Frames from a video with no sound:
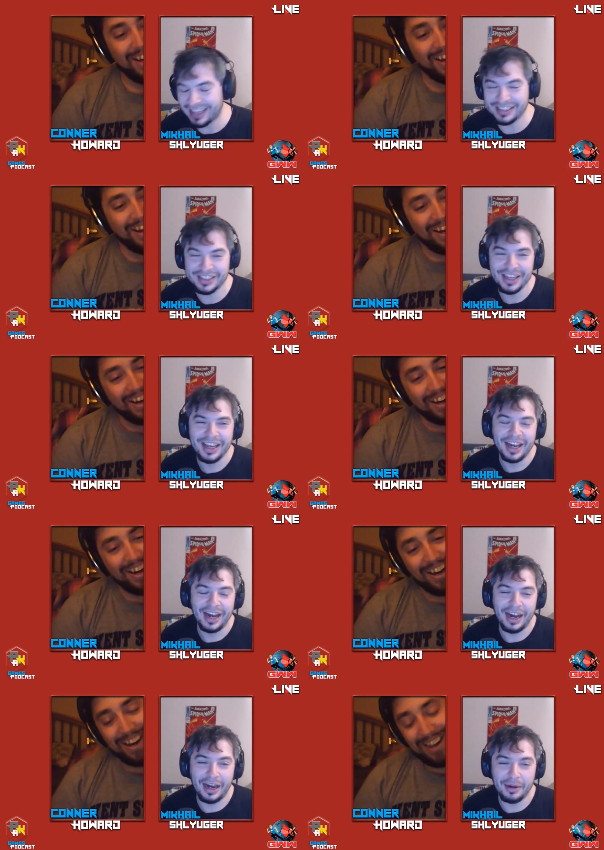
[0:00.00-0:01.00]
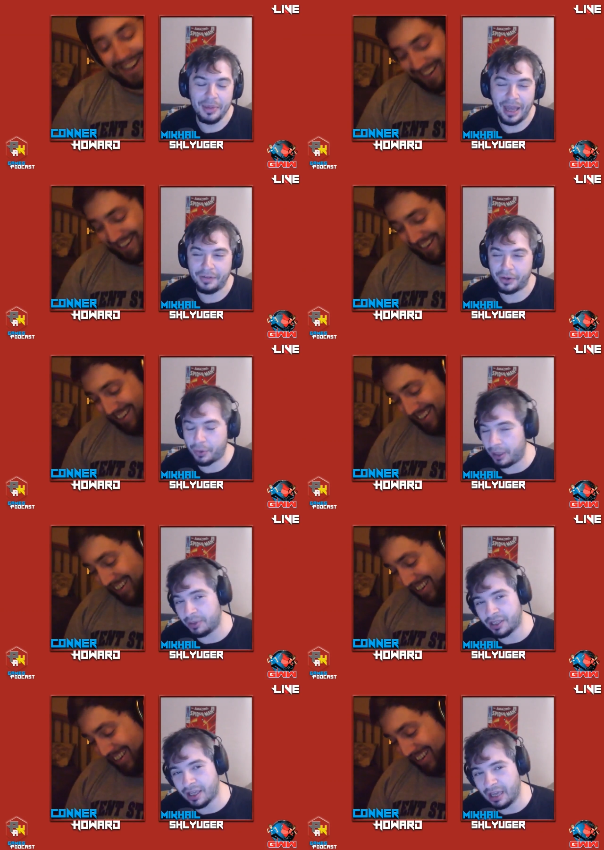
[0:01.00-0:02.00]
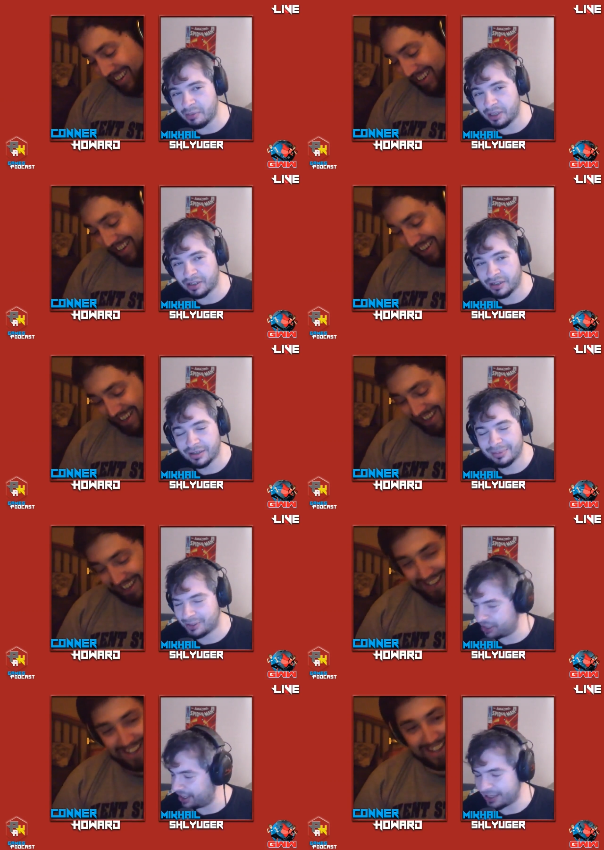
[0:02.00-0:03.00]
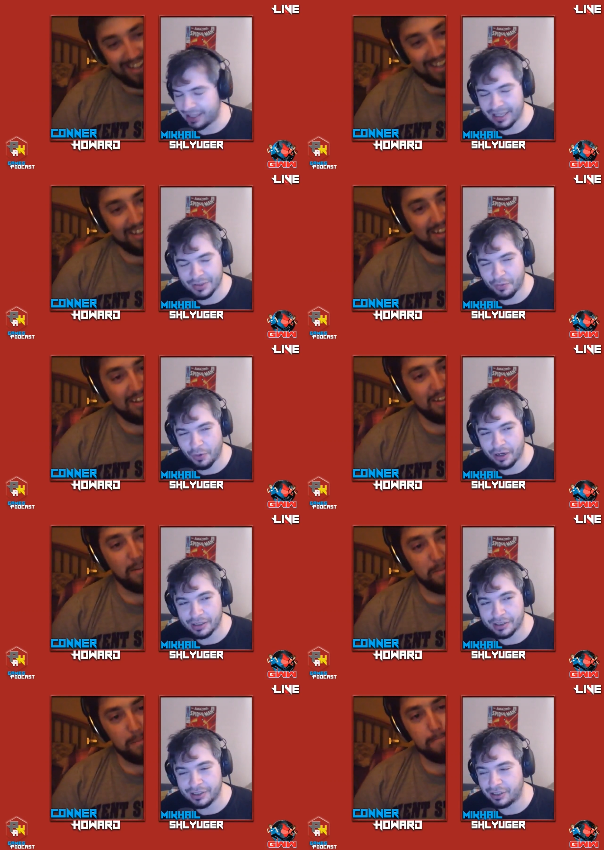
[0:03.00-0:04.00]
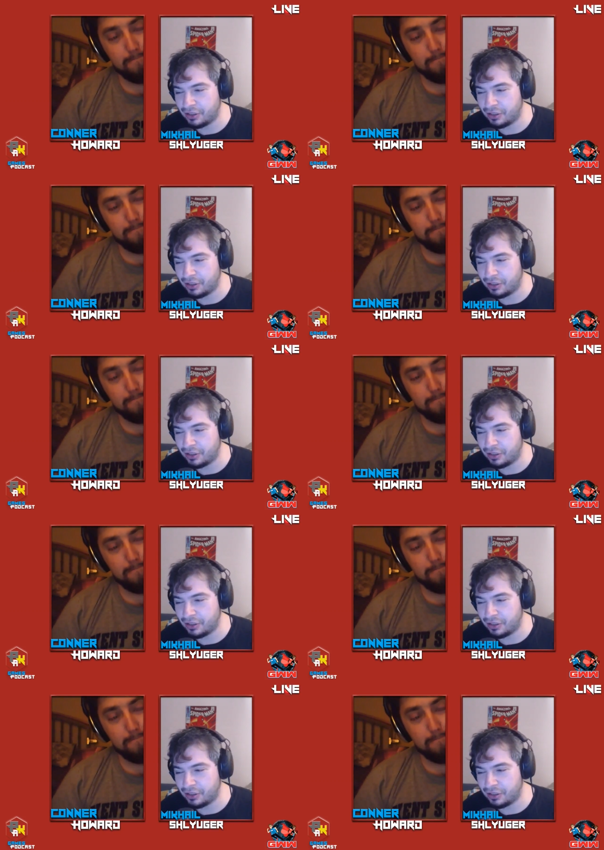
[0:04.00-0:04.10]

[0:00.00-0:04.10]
Speaker 1: yes. Um, have a great week of gaming. Push a lot of keys for us.